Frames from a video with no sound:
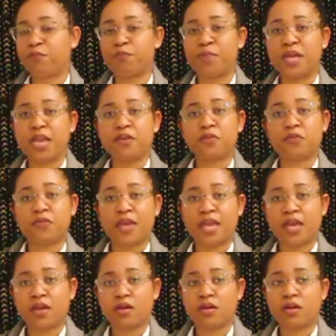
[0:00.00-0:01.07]
being
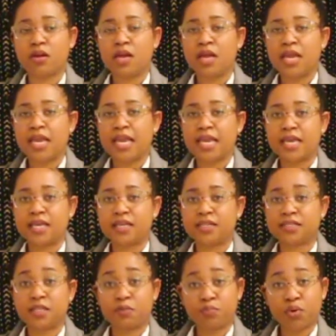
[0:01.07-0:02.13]
fair
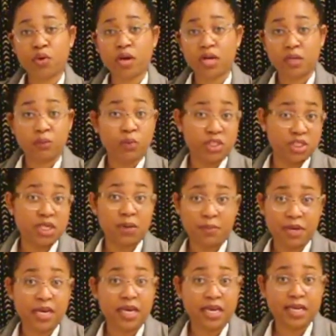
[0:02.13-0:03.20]
is important, which
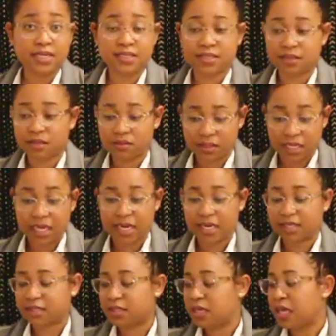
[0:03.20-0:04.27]
it
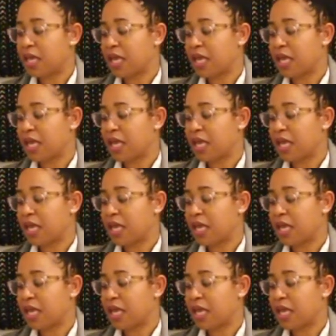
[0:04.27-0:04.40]
is.